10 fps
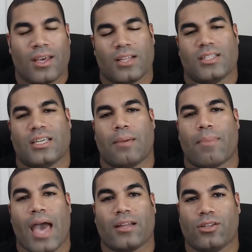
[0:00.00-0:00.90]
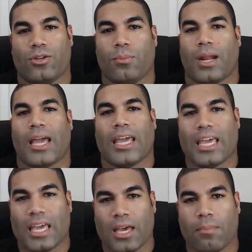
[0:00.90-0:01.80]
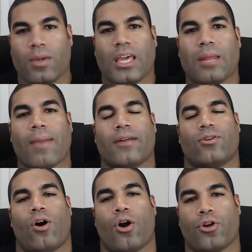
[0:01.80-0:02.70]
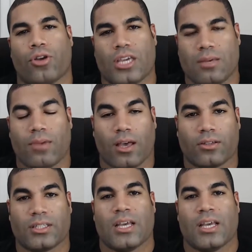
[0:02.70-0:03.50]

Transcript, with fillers: to get back to you, but I am getting back to all your emails.